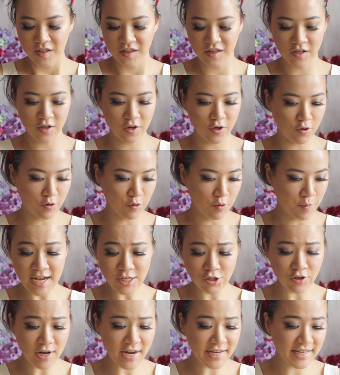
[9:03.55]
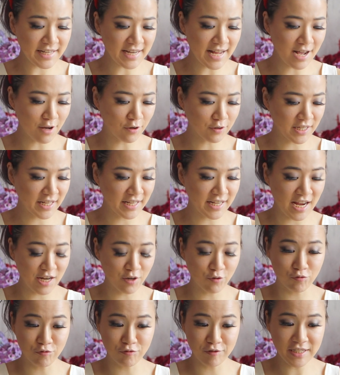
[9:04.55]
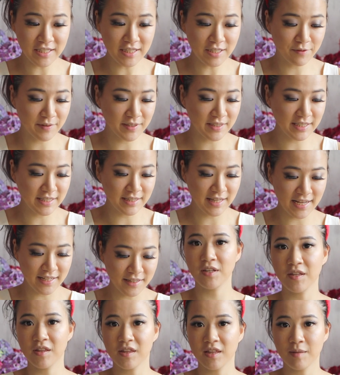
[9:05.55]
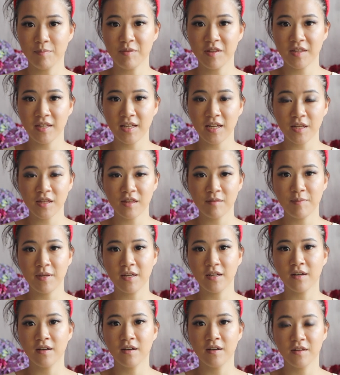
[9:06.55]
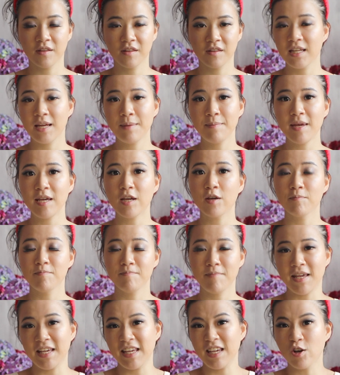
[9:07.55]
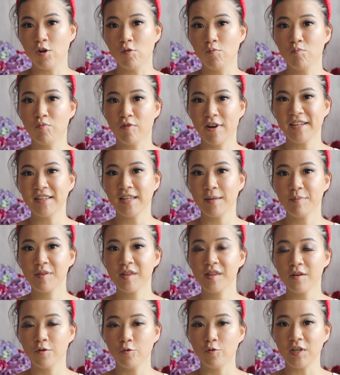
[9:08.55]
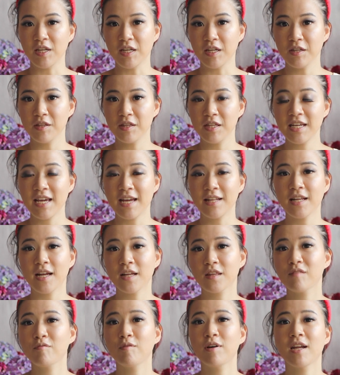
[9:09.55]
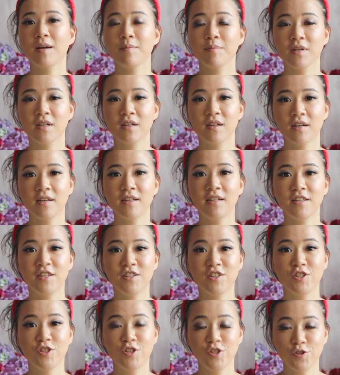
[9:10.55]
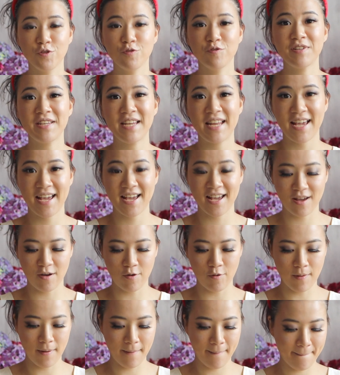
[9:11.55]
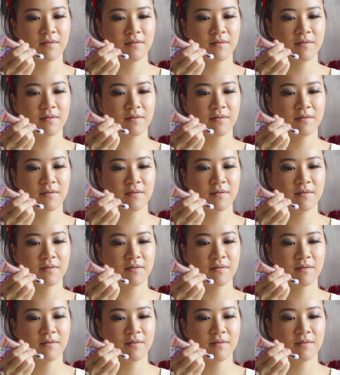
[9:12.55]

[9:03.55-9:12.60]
So I tried it out and I really like these lipsticks because they make making ombre lips so easy, and that's what I'm gonna do now.